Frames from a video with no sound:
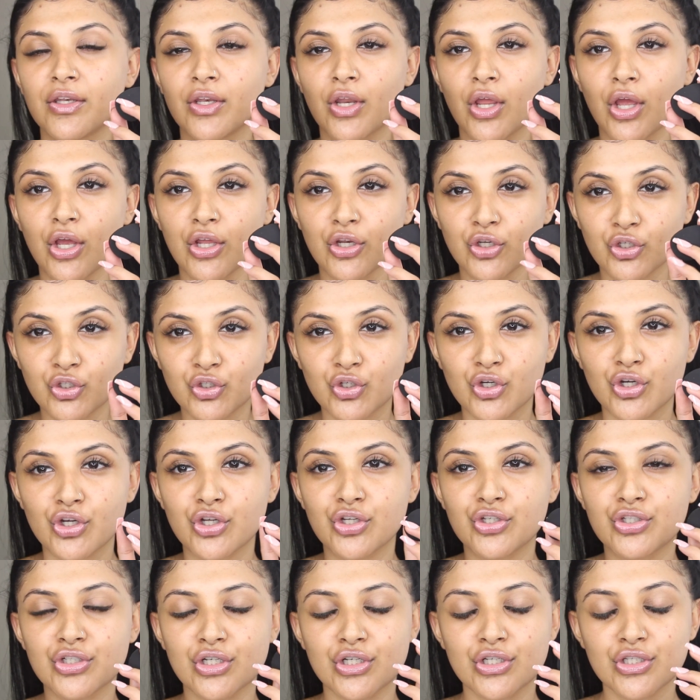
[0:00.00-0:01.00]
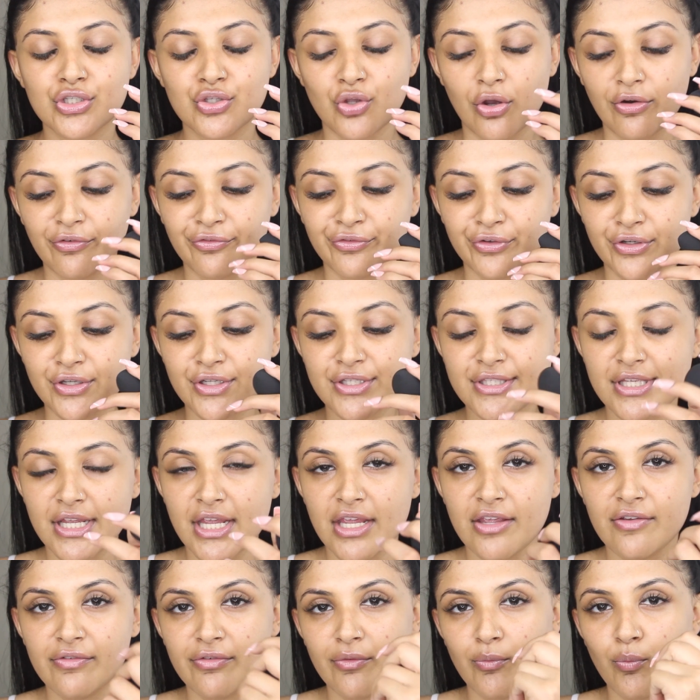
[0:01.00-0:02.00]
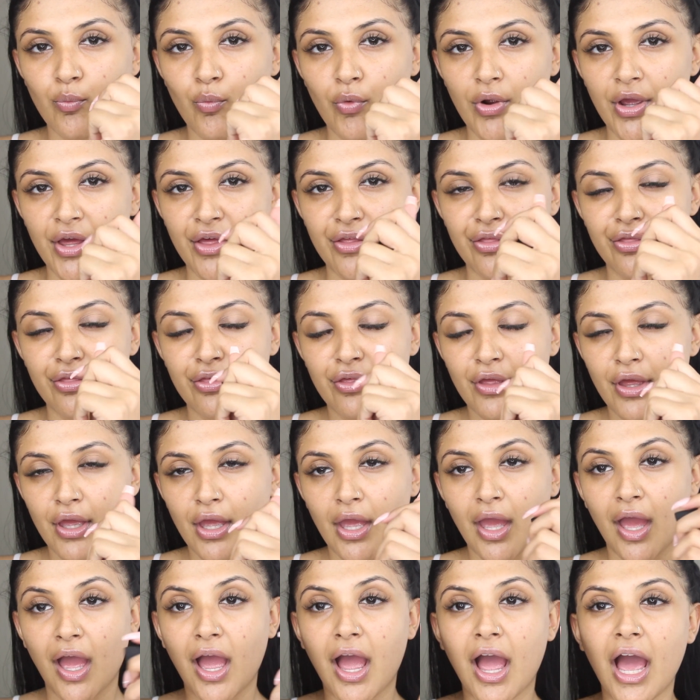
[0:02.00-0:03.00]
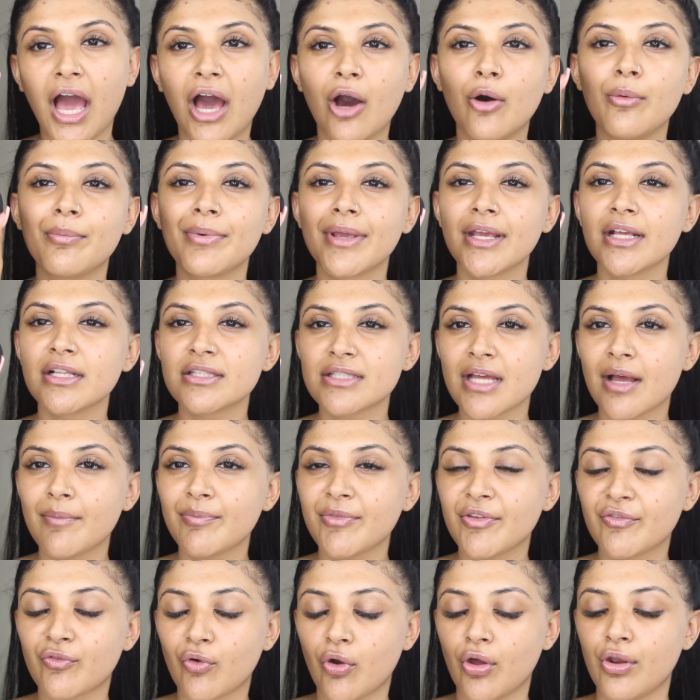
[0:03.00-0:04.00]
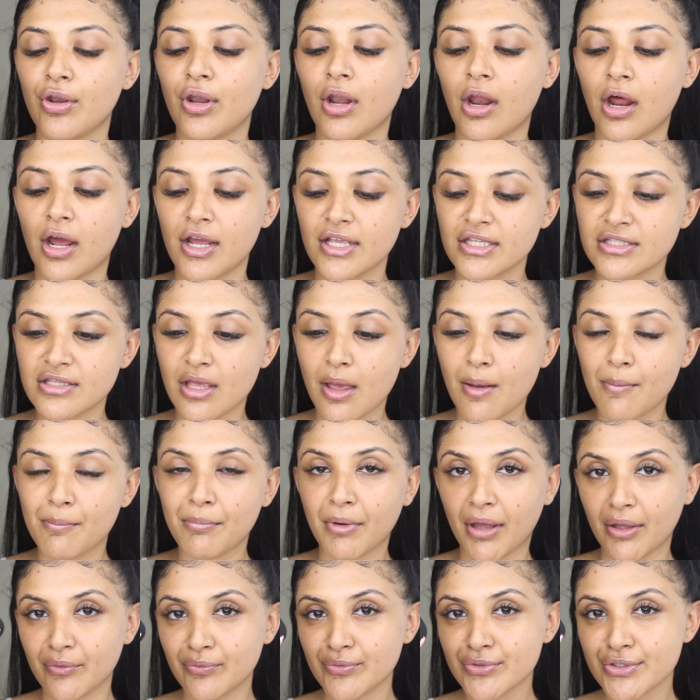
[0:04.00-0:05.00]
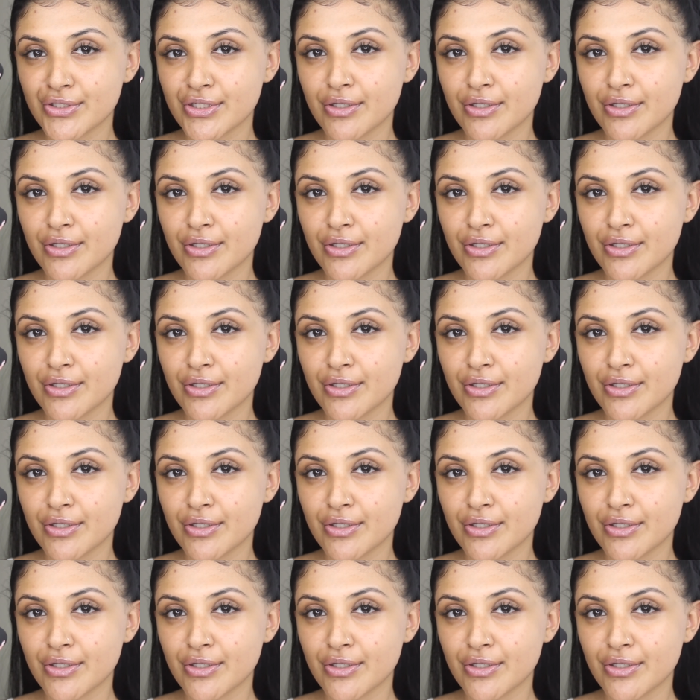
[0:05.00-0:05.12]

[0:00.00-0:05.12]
a good softness even without being damp. They've got a nice balance